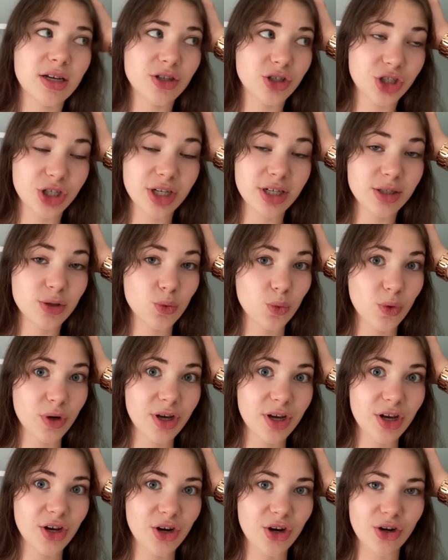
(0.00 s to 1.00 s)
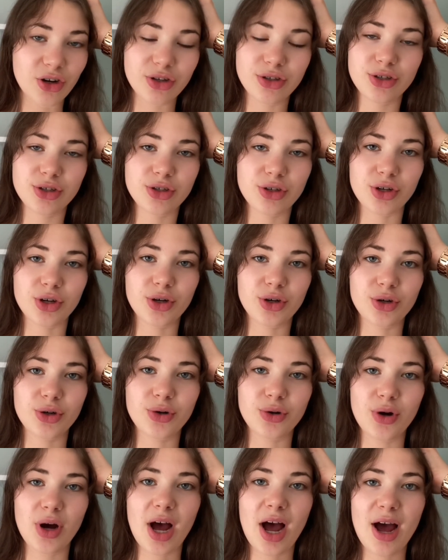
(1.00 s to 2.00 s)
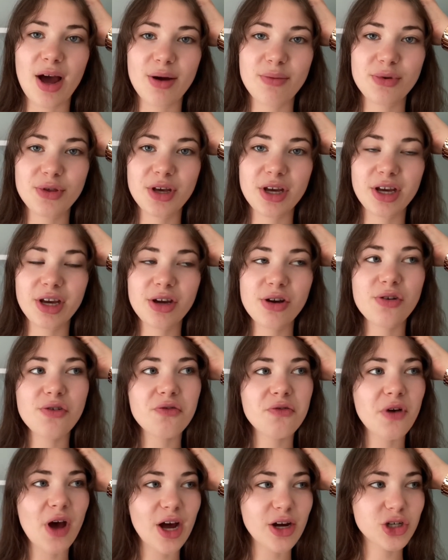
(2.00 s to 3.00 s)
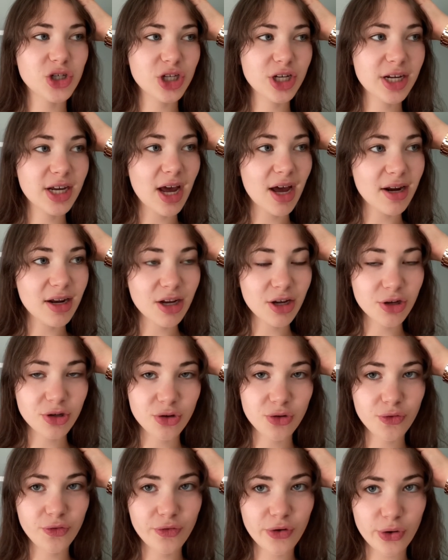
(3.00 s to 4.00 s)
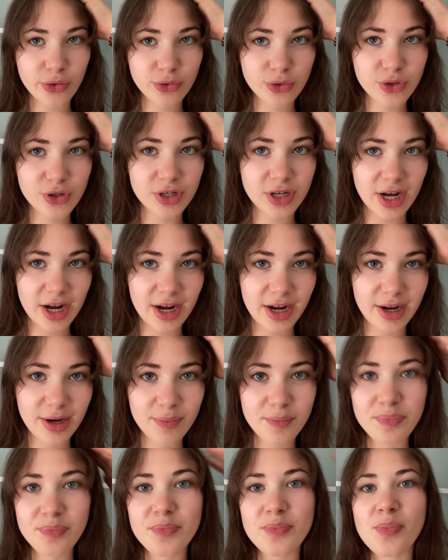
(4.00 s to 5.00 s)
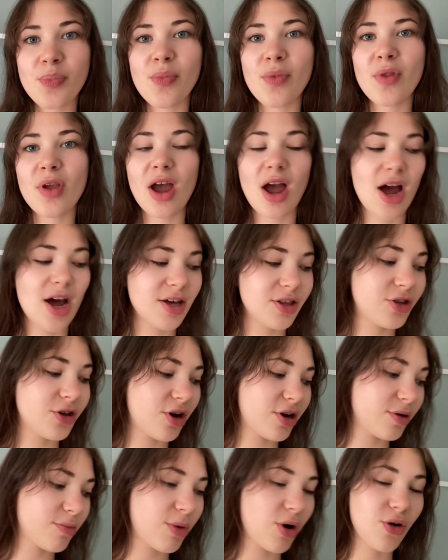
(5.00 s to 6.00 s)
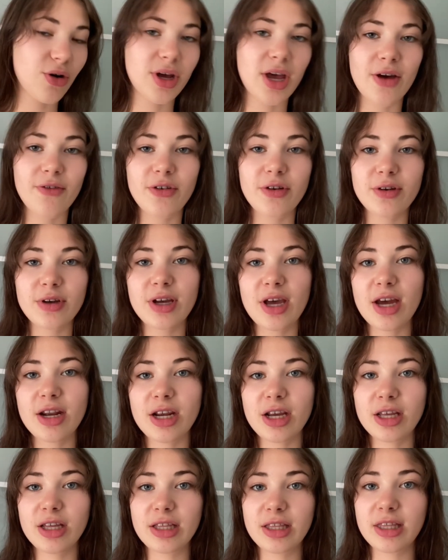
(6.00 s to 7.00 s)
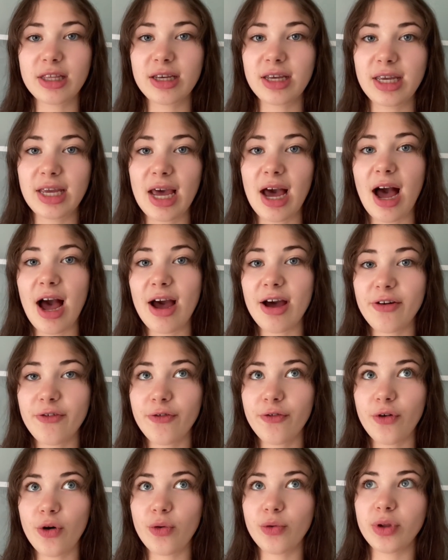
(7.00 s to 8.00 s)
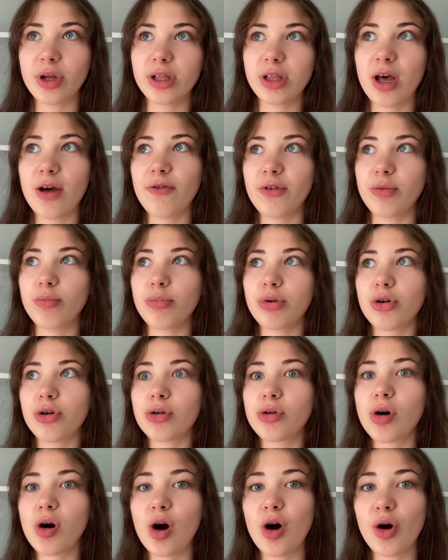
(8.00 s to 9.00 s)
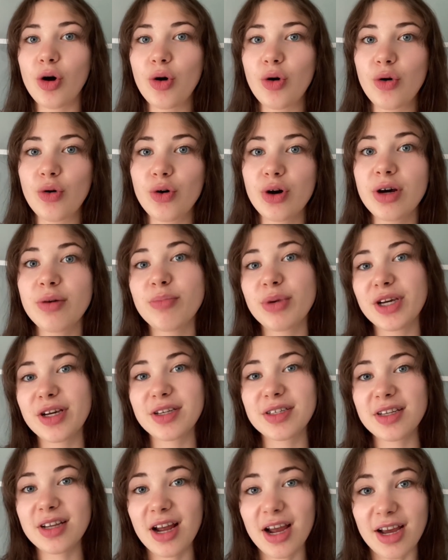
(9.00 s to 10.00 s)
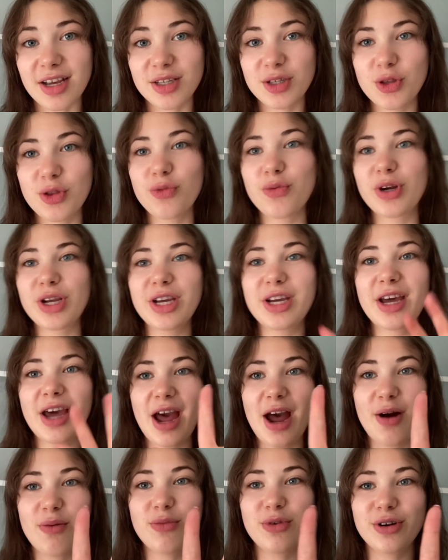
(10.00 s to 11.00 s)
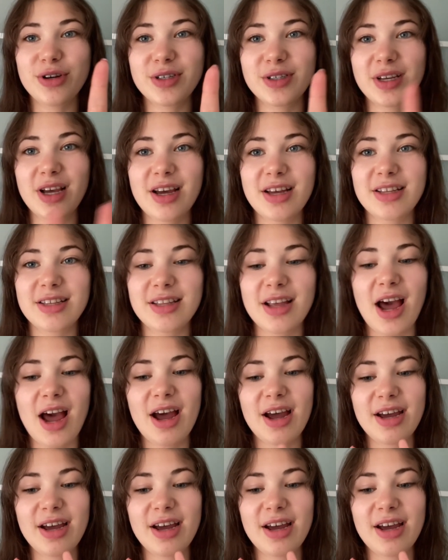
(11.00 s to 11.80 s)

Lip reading: shit is weird. So I'm thinking of actually getting a new phone today. I thought about getting the iPhone 11 Pro because it has three cameras, and